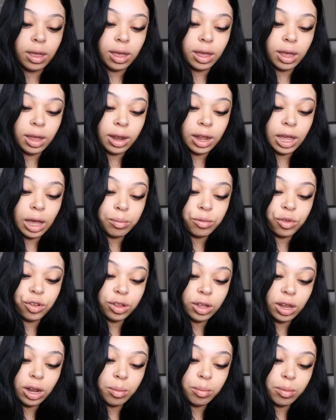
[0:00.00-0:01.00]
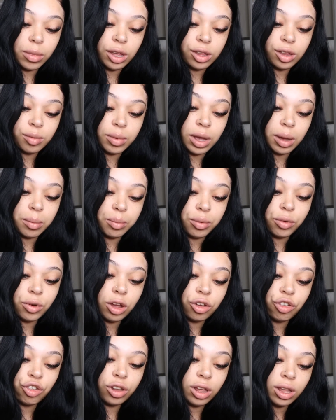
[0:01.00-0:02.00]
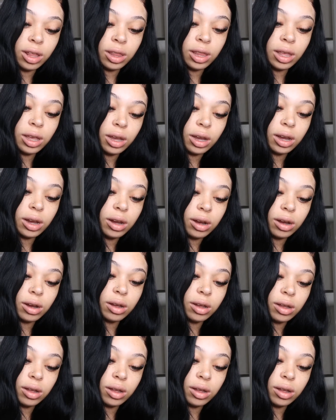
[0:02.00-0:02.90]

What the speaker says: And now I'm just gonna mix my brush in there.